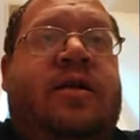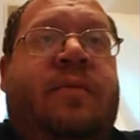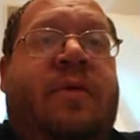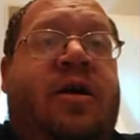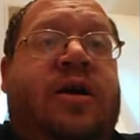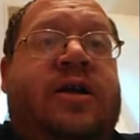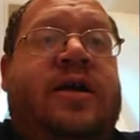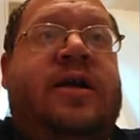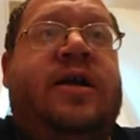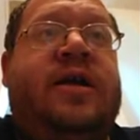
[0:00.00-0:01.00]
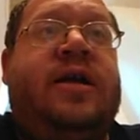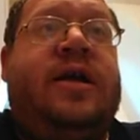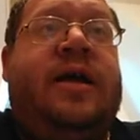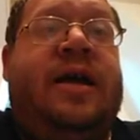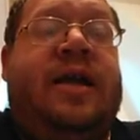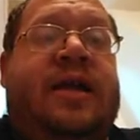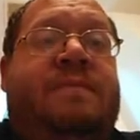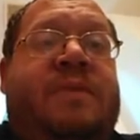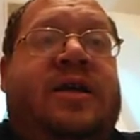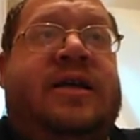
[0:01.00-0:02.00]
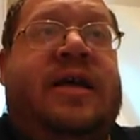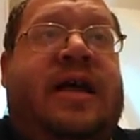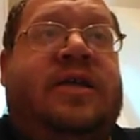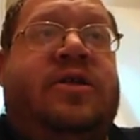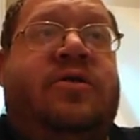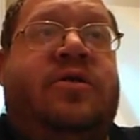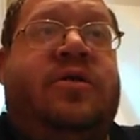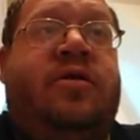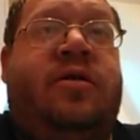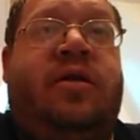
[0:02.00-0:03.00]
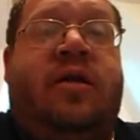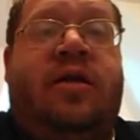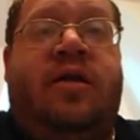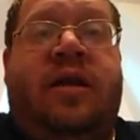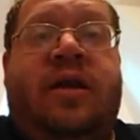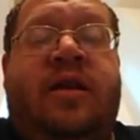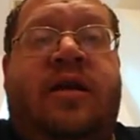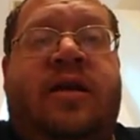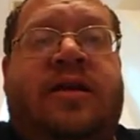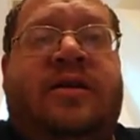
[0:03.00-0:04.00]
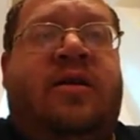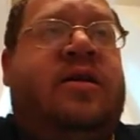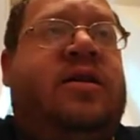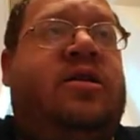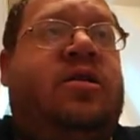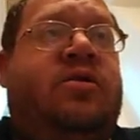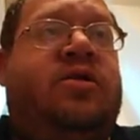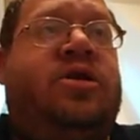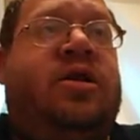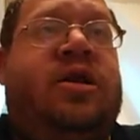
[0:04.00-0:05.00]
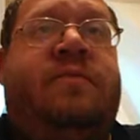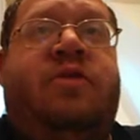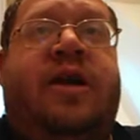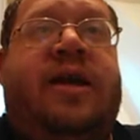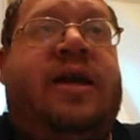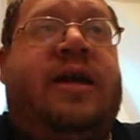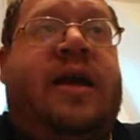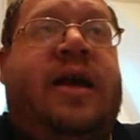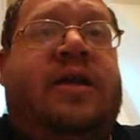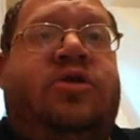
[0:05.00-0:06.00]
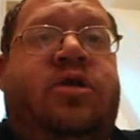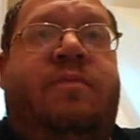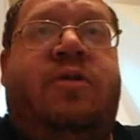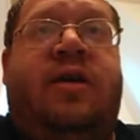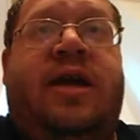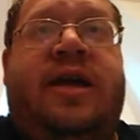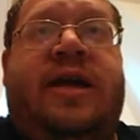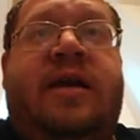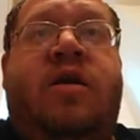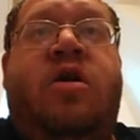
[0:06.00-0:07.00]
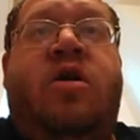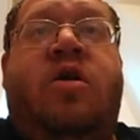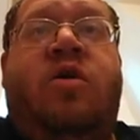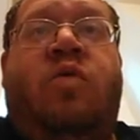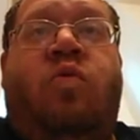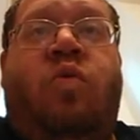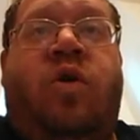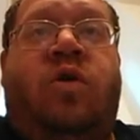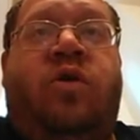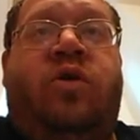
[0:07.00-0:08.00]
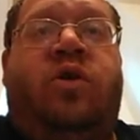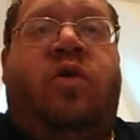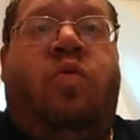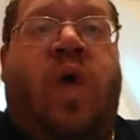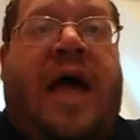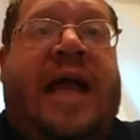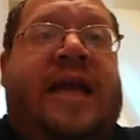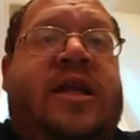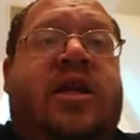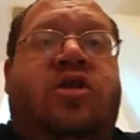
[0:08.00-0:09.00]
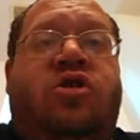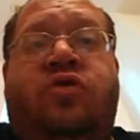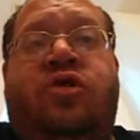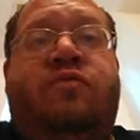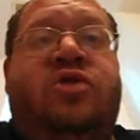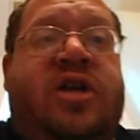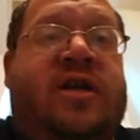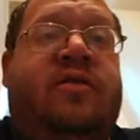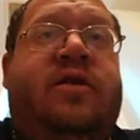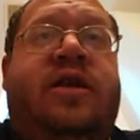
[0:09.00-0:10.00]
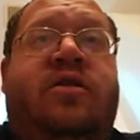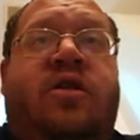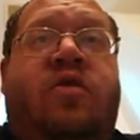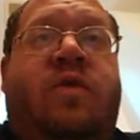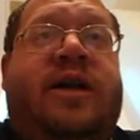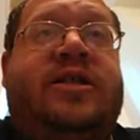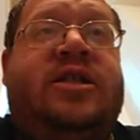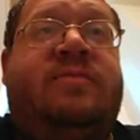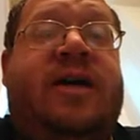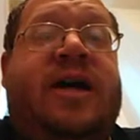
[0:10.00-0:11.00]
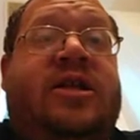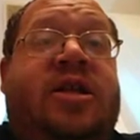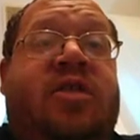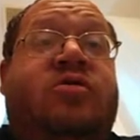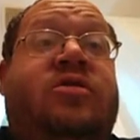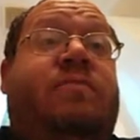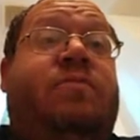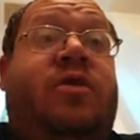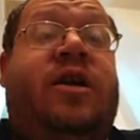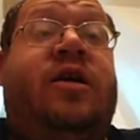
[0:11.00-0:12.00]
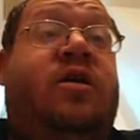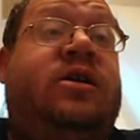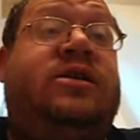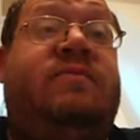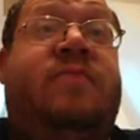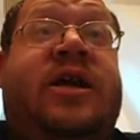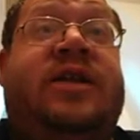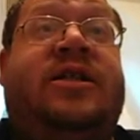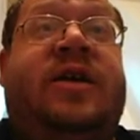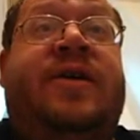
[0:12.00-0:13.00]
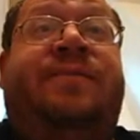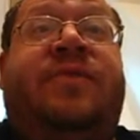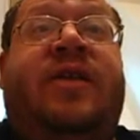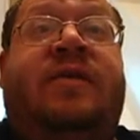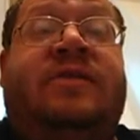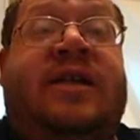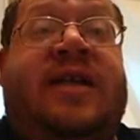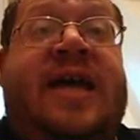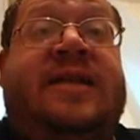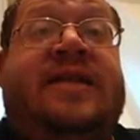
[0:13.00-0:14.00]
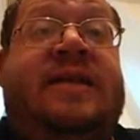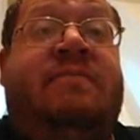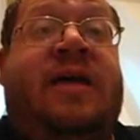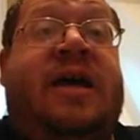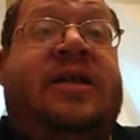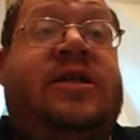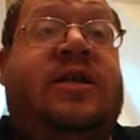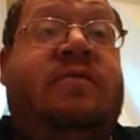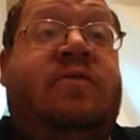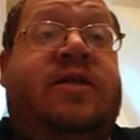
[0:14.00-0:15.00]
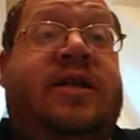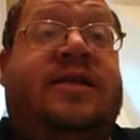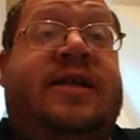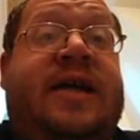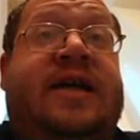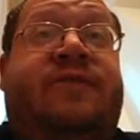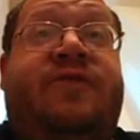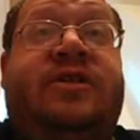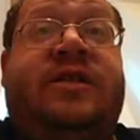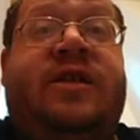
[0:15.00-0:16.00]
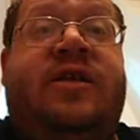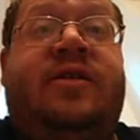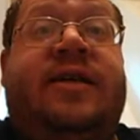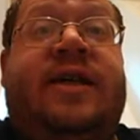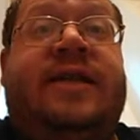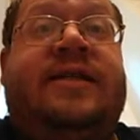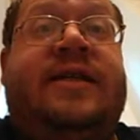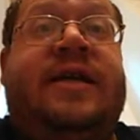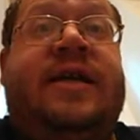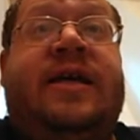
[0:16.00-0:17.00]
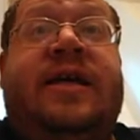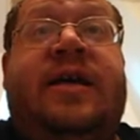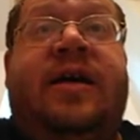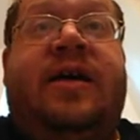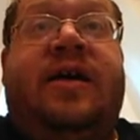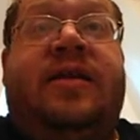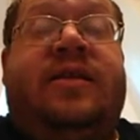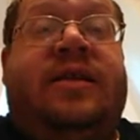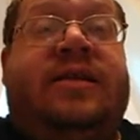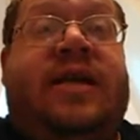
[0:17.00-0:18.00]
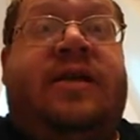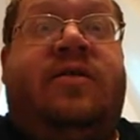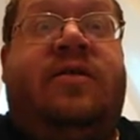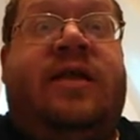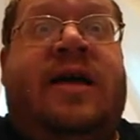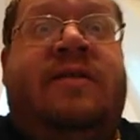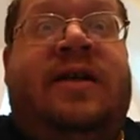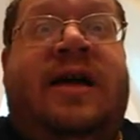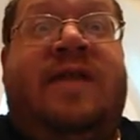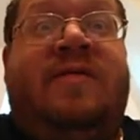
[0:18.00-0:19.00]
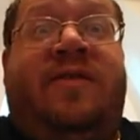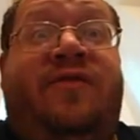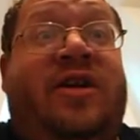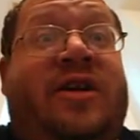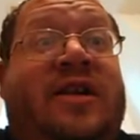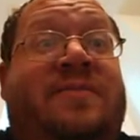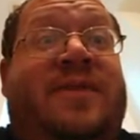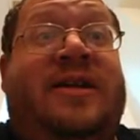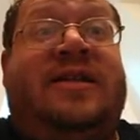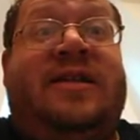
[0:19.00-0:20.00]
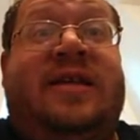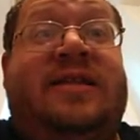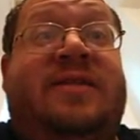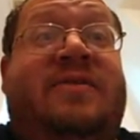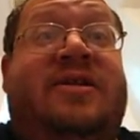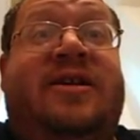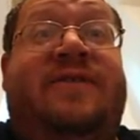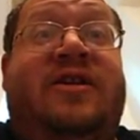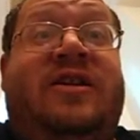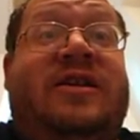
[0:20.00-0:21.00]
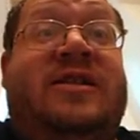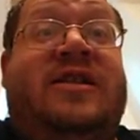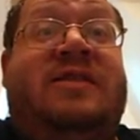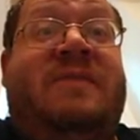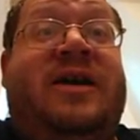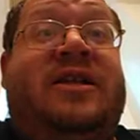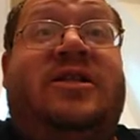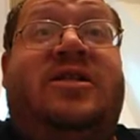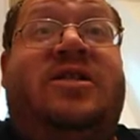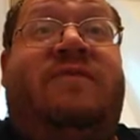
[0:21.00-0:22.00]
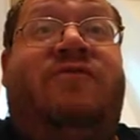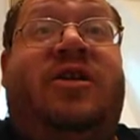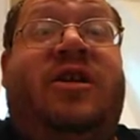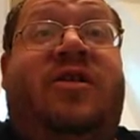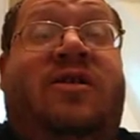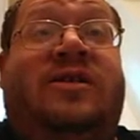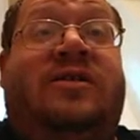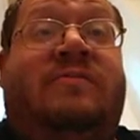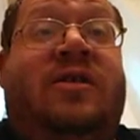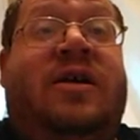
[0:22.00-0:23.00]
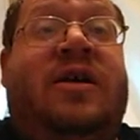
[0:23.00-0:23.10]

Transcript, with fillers: Lapark, and Pentagon Jr. And it's on the Lucha Libre AAA worldwide YouTube channel that you can go watch this match. It was a pretty awesome match it was a tag team match with these guys versus the other guys. Uh, the Psycho Clown guy was freaking amazing. Like some of the stuff he does in this match is just freaking awesome.